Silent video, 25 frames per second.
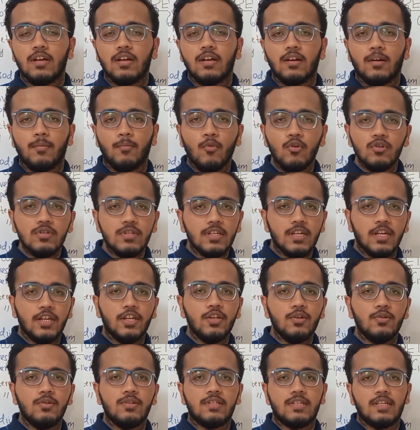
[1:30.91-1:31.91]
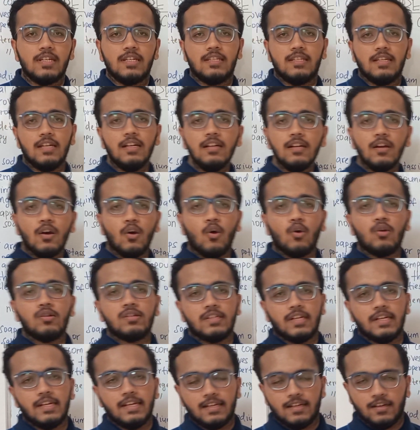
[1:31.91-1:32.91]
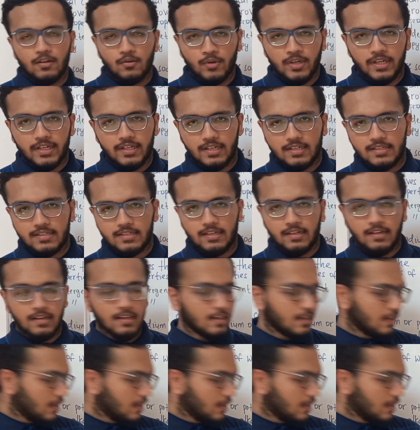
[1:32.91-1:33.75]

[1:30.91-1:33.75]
mostly used is an octadecanoic acid.